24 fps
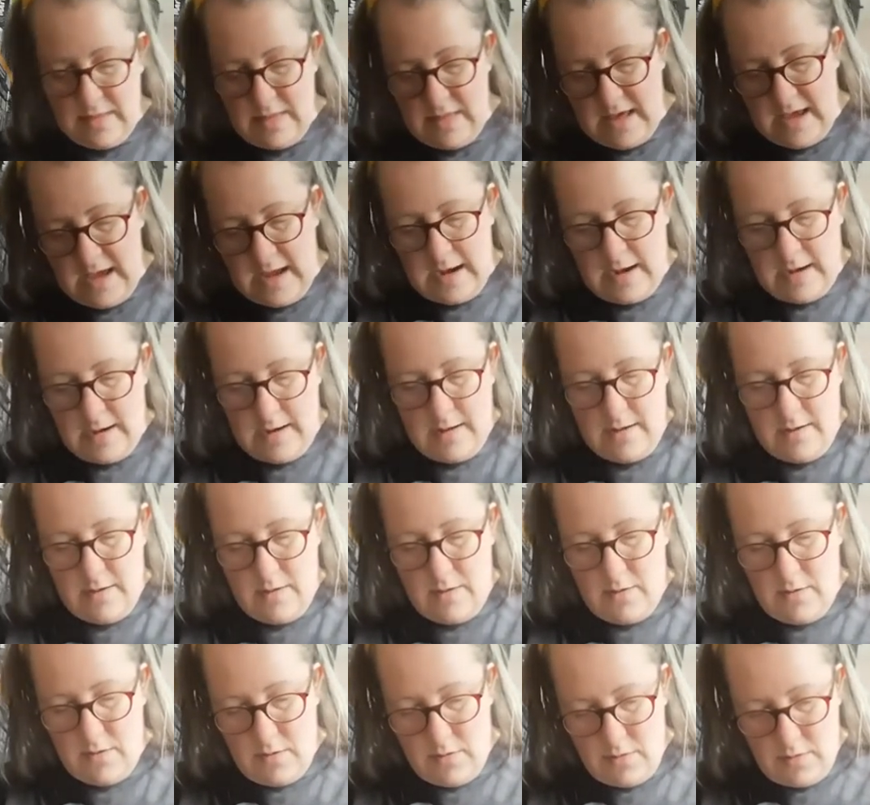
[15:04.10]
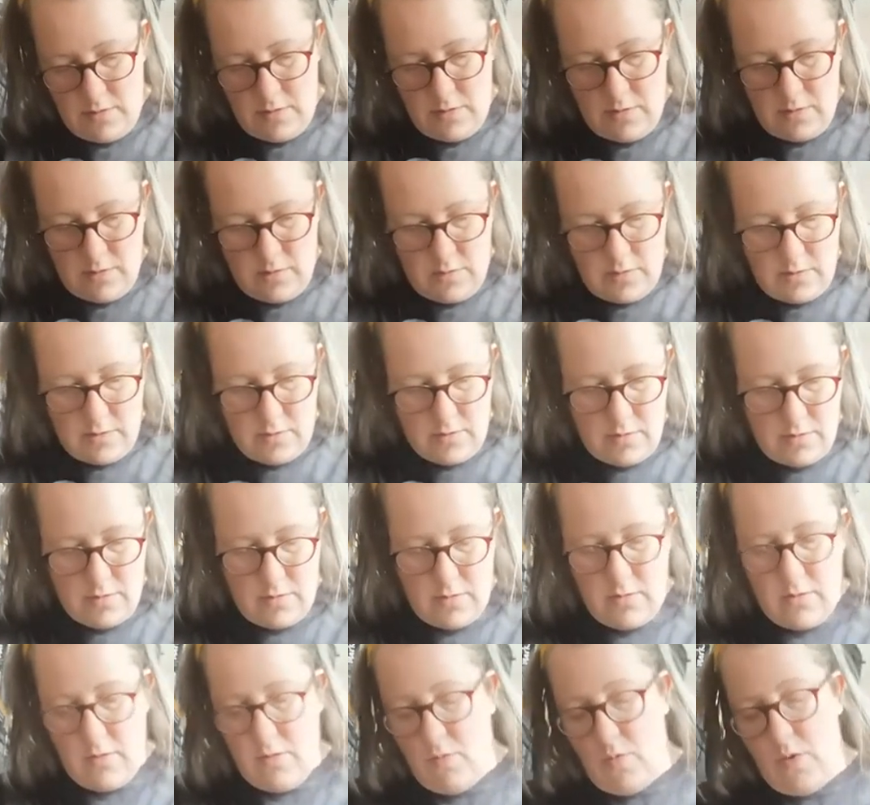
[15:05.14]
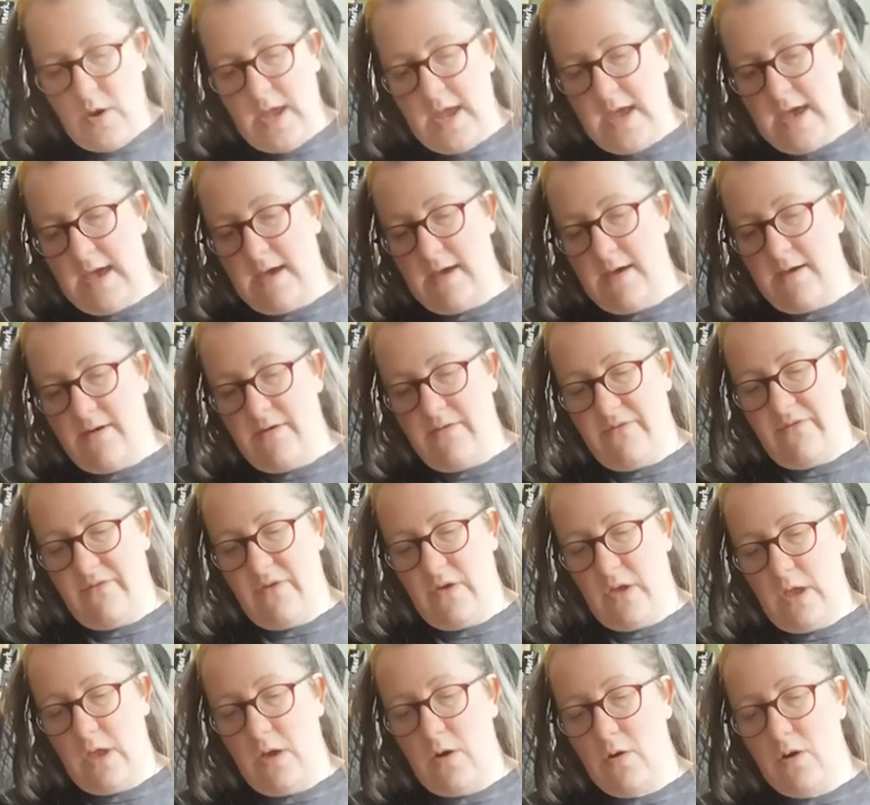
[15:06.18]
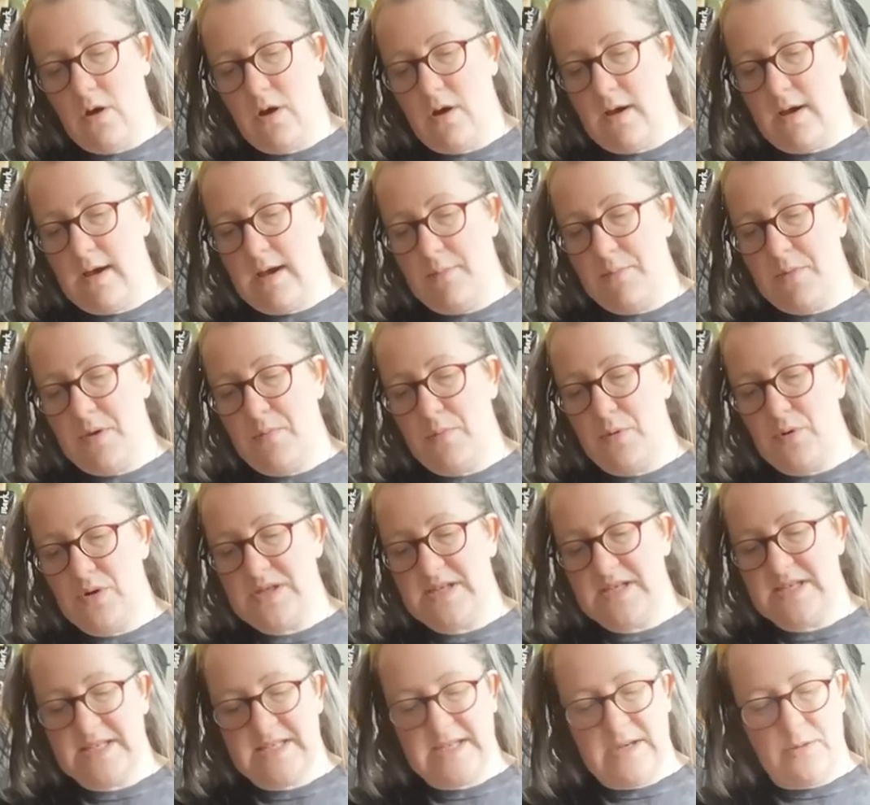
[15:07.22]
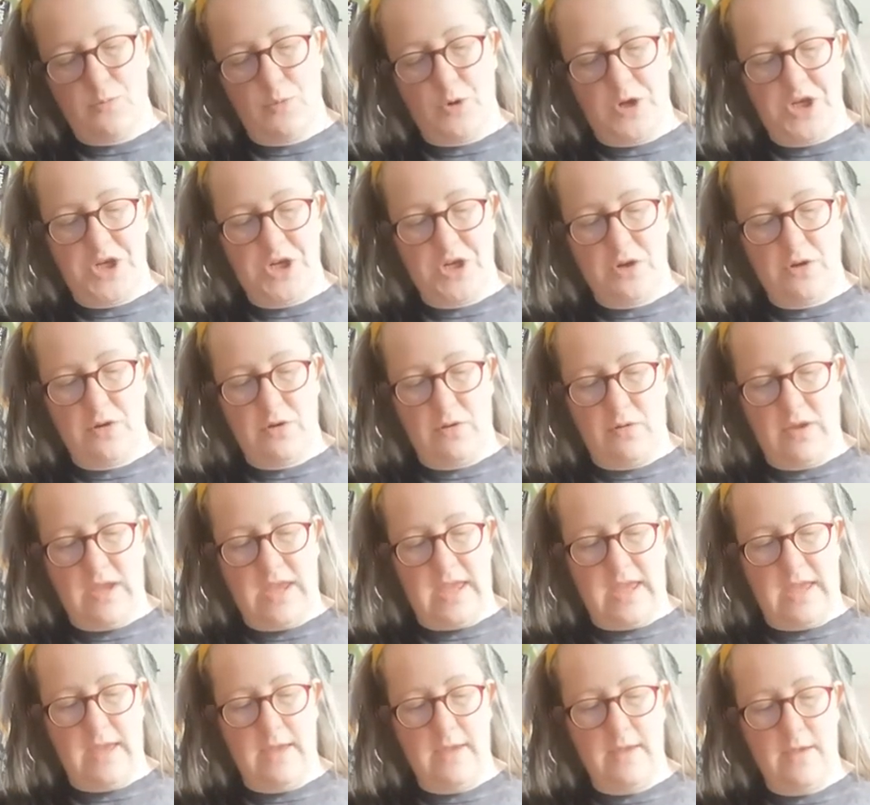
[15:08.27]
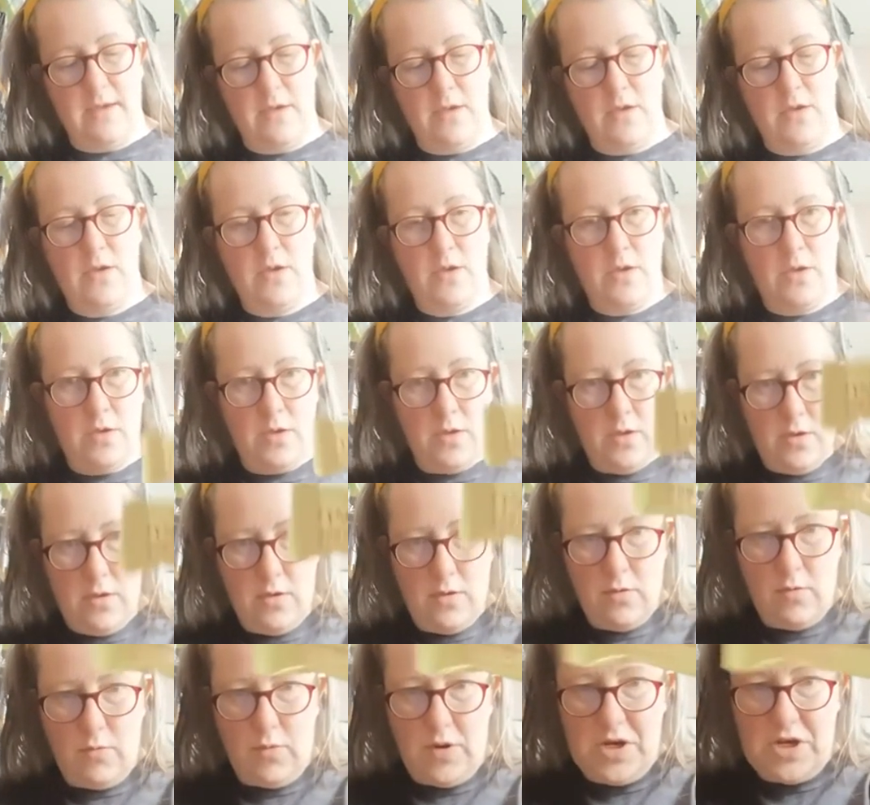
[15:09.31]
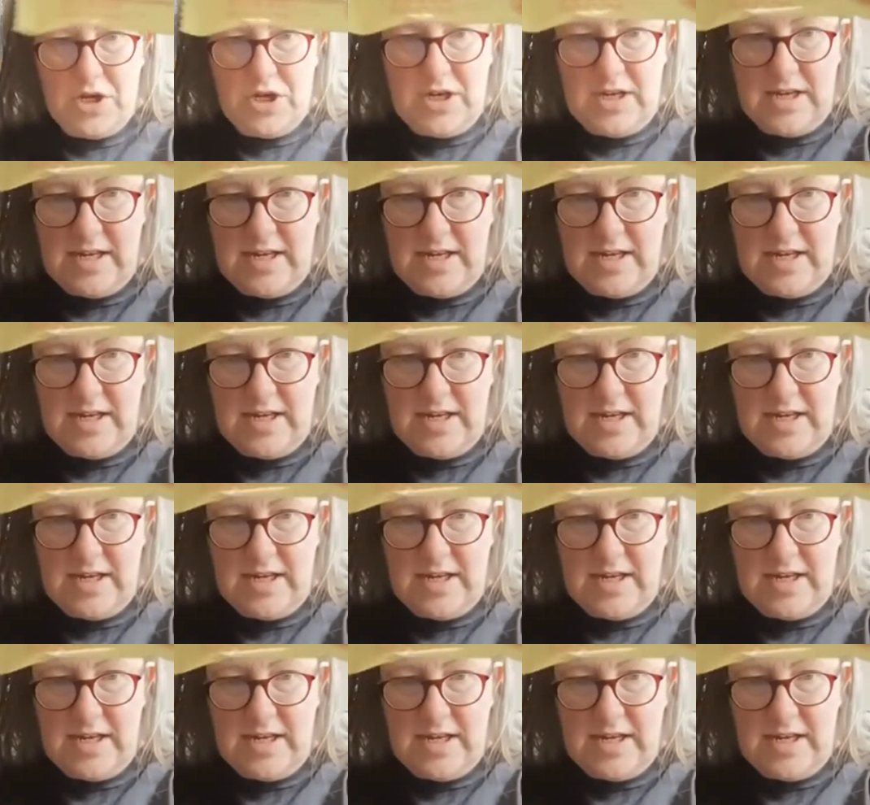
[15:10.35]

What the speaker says: Then we have Yokohama Butter Sandwich Cookie, which